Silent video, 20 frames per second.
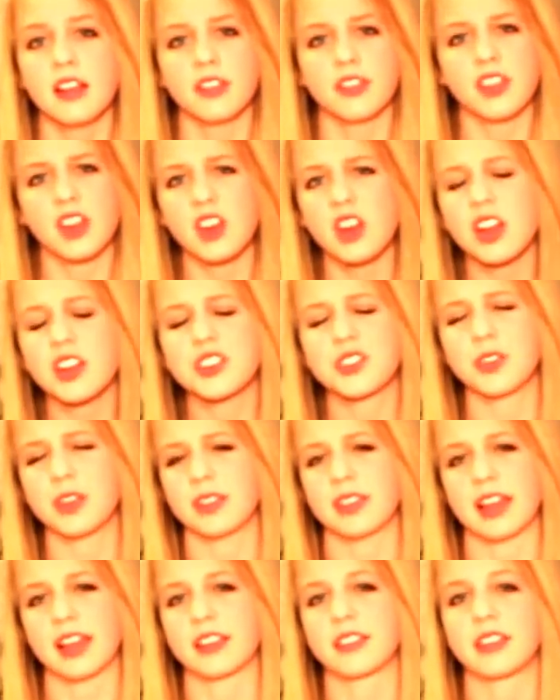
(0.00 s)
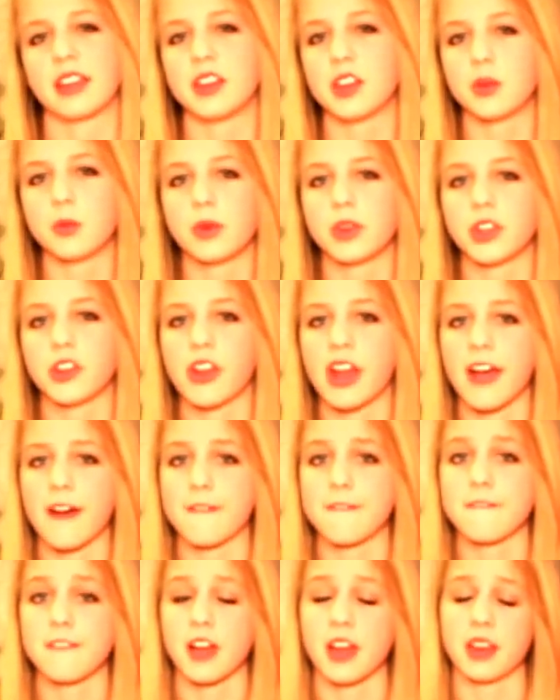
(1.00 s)
they're not doing that because they don't want you to
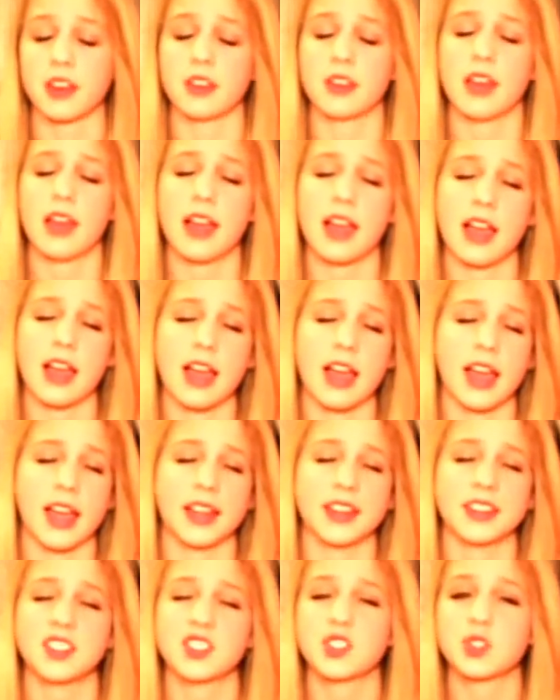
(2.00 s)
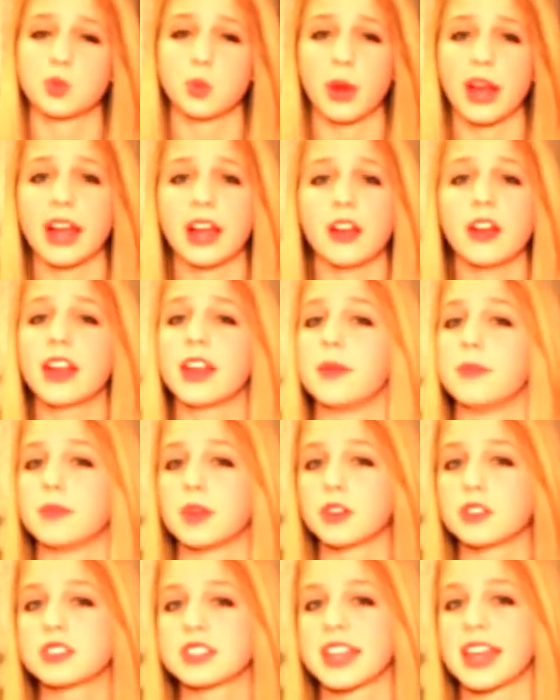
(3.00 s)
have fun. I swear, in
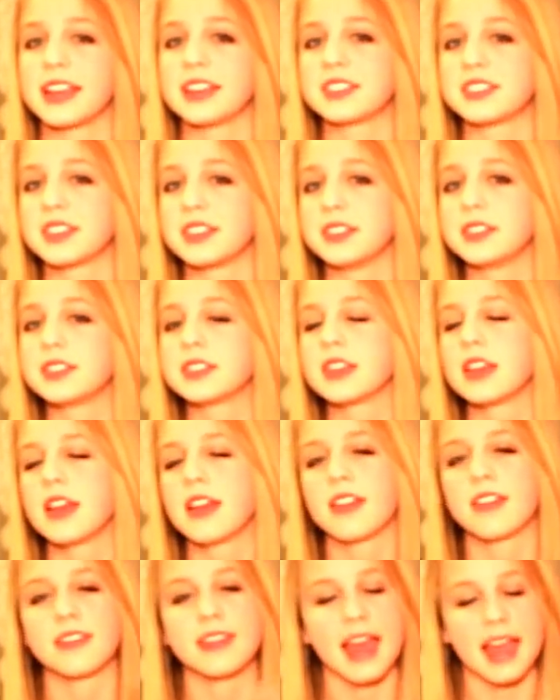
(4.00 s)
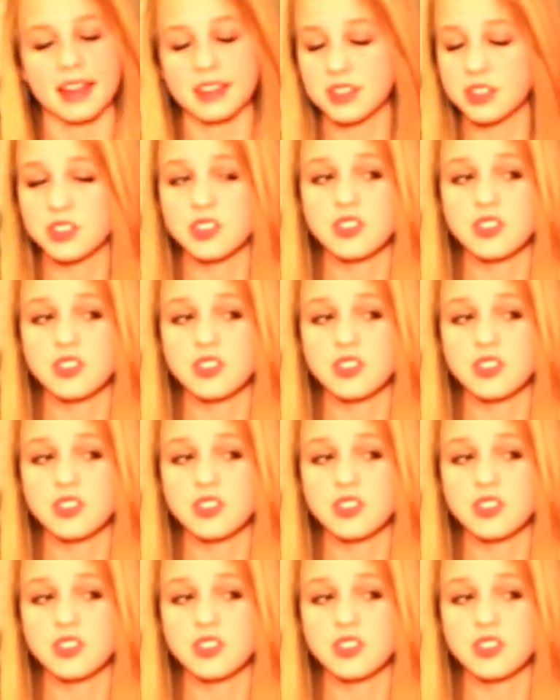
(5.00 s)
most cases, that's